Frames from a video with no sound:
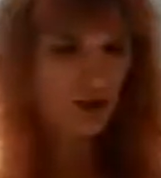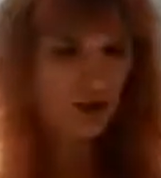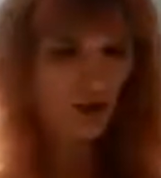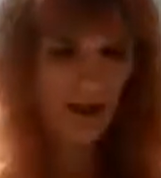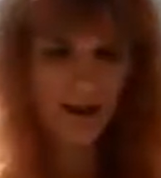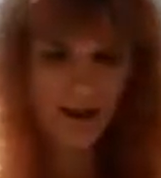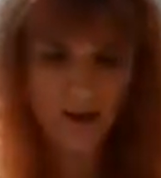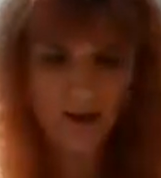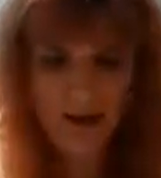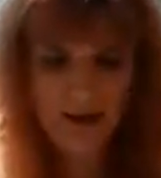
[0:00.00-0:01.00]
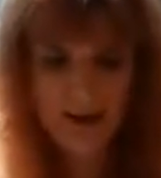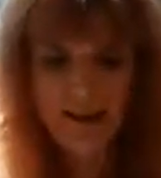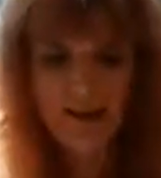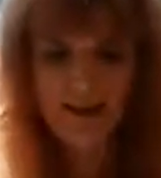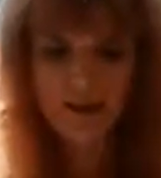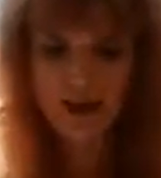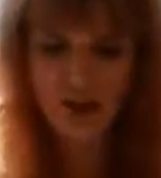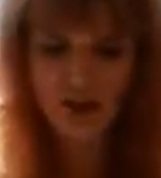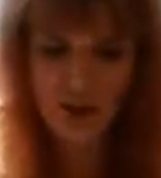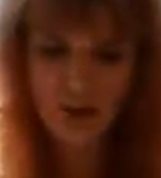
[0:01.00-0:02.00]
do now is,
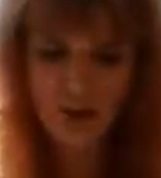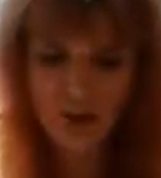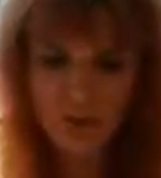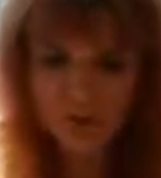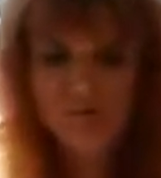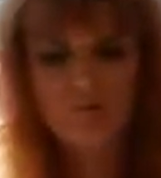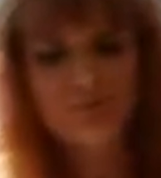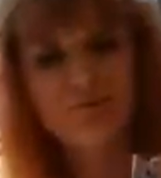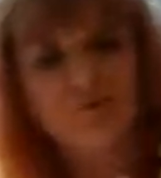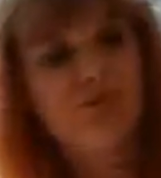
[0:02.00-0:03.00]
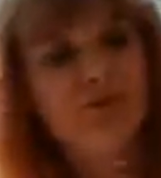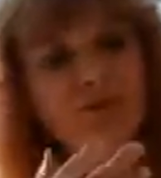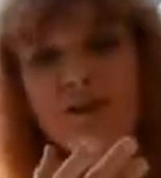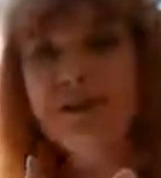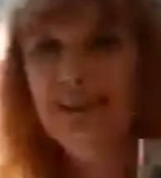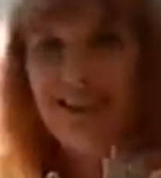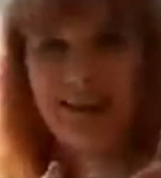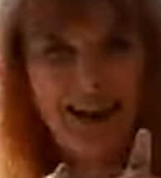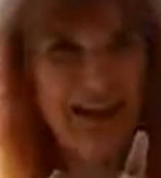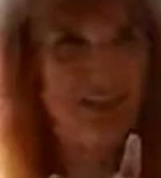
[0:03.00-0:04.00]
you know, you
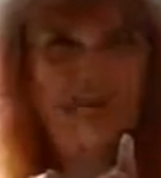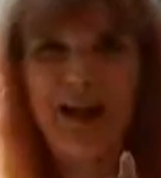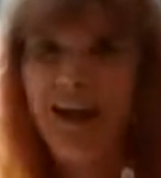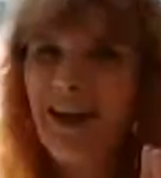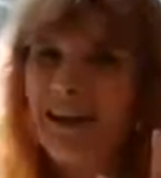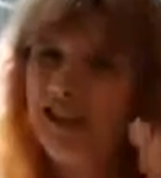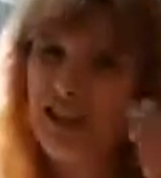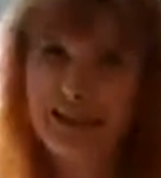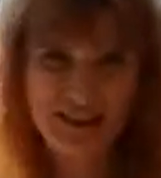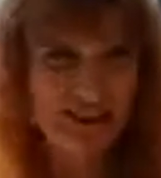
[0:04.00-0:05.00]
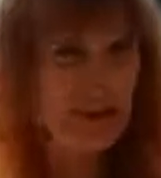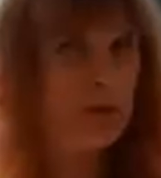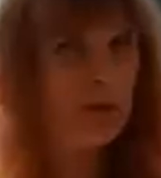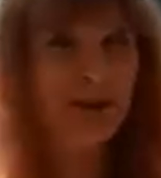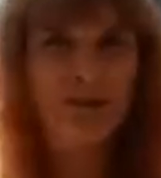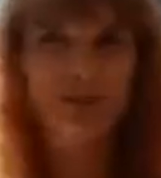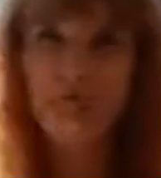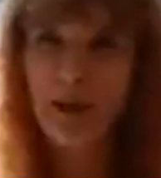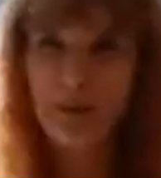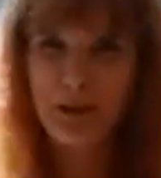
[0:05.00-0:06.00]
can't buy just a couple
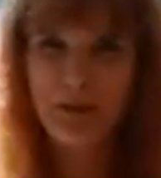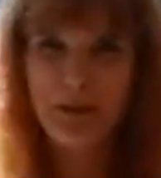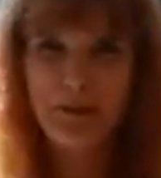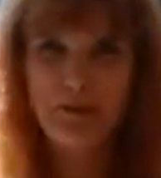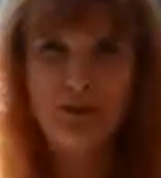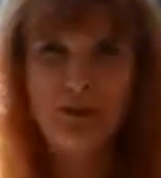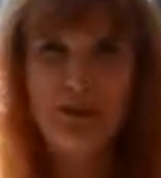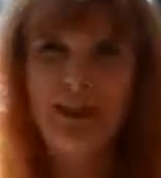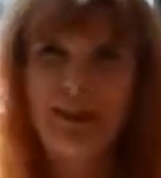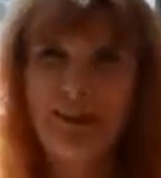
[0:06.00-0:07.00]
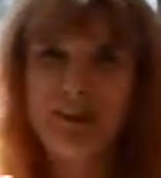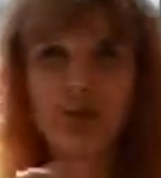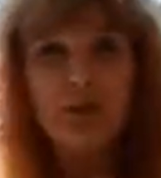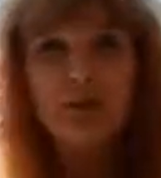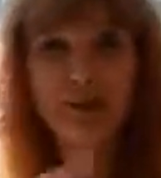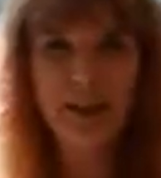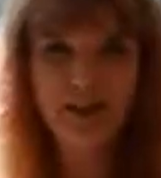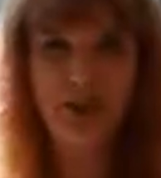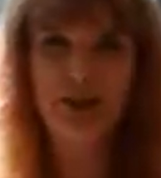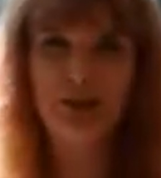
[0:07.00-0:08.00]
of paper clips and you
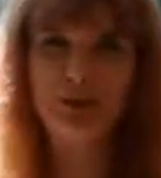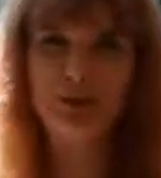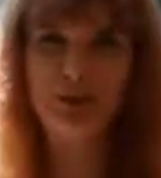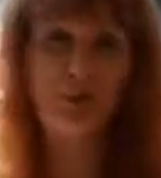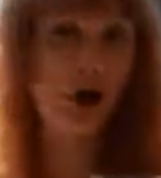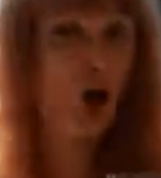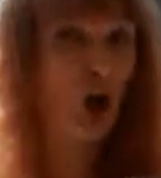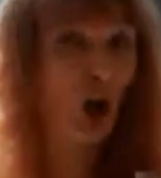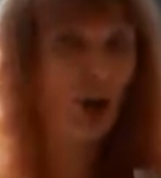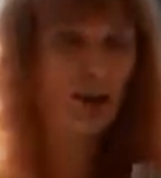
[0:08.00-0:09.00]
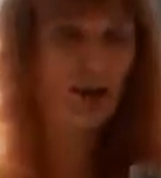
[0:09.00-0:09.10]
never use them all.